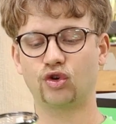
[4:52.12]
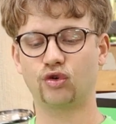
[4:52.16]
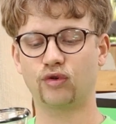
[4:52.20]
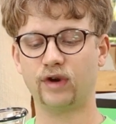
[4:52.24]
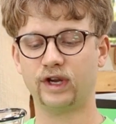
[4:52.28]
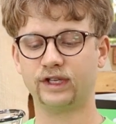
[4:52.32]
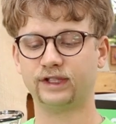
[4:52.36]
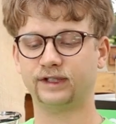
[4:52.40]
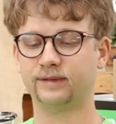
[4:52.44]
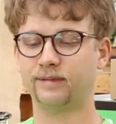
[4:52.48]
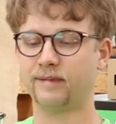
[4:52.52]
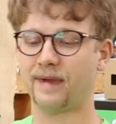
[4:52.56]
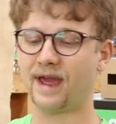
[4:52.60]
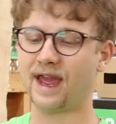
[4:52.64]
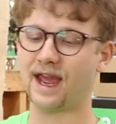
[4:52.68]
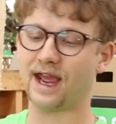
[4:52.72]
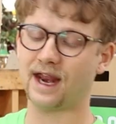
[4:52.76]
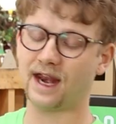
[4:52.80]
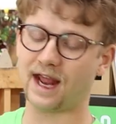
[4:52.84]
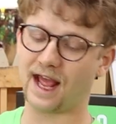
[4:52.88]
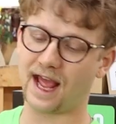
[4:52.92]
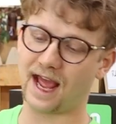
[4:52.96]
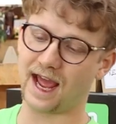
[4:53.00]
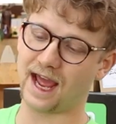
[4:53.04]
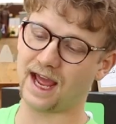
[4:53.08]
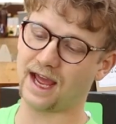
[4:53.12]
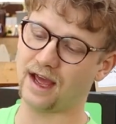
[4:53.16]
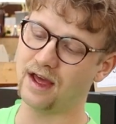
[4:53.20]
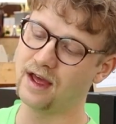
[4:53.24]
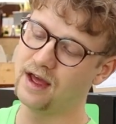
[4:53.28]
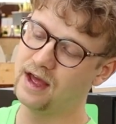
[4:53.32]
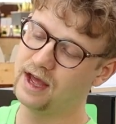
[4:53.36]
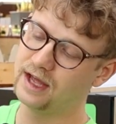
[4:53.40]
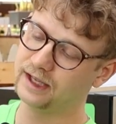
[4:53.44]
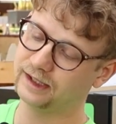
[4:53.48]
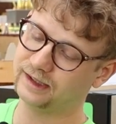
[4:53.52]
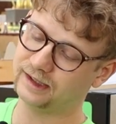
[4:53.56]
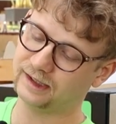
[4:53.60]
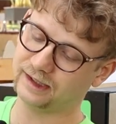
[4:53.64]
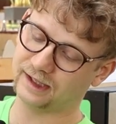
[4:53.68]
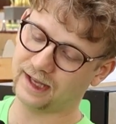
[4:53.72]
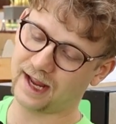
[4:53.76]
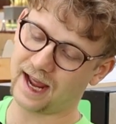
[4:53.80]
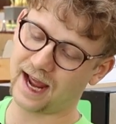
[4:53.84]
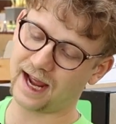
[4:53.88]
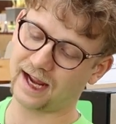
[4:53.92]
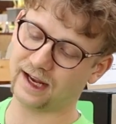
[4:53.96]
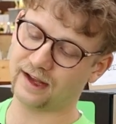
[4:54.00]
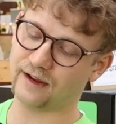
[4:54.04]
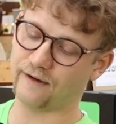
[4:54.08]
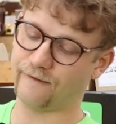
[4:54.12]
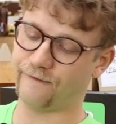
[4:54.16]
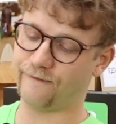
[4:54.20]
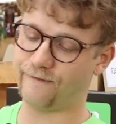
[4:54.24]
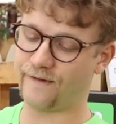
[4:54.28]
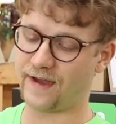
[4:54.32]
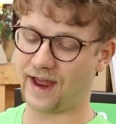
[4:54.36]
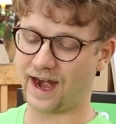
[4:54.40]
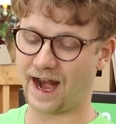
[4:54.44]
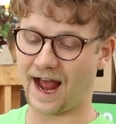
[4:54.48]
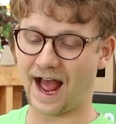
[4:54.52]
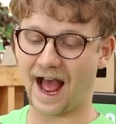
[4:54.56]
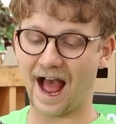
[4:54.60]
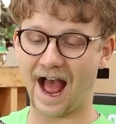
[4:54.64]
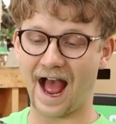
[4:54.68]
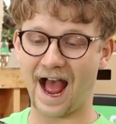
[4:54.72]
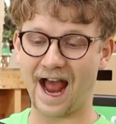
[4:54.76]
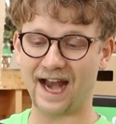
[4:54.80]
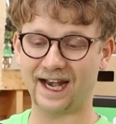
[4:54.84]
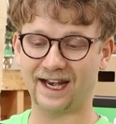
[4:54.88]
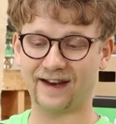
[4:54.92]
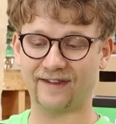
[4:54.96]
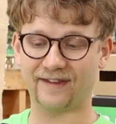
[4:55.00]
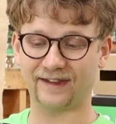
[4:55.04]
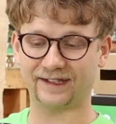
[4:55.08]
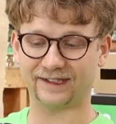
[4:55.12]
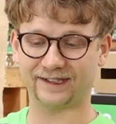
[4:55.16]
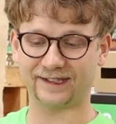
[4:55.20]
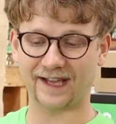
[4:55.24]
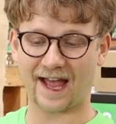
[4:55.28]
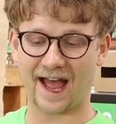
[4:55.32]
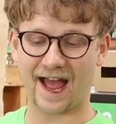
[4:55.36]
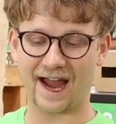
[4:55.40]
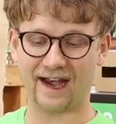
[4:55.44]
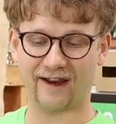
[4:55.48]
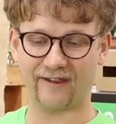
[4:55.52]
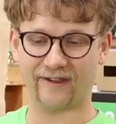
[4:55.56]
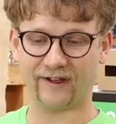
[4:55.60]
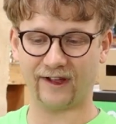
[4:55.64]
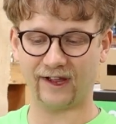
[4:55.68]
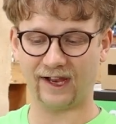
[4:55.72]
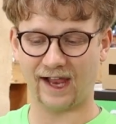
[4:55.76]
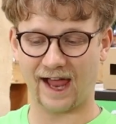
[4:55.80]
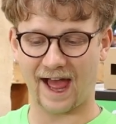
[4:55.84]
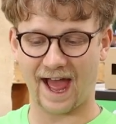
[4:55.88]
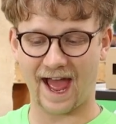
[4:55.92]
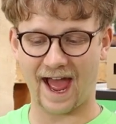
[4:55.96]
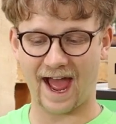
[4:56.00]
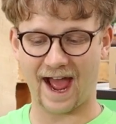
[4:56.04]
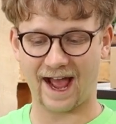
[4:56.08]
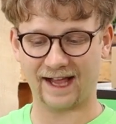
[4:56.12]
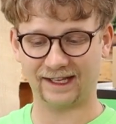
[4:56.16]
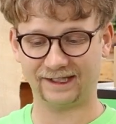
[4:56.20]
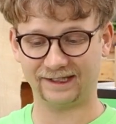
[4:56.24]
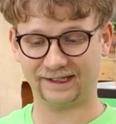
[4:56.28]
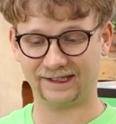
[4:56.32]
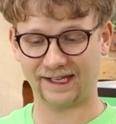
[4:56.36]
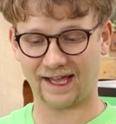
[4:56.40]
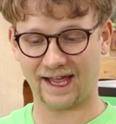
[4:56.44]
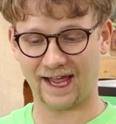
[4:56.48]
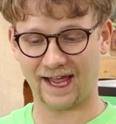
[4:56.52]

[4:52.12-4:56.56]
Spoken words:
Chris made a snake to fit onto the side of the glass,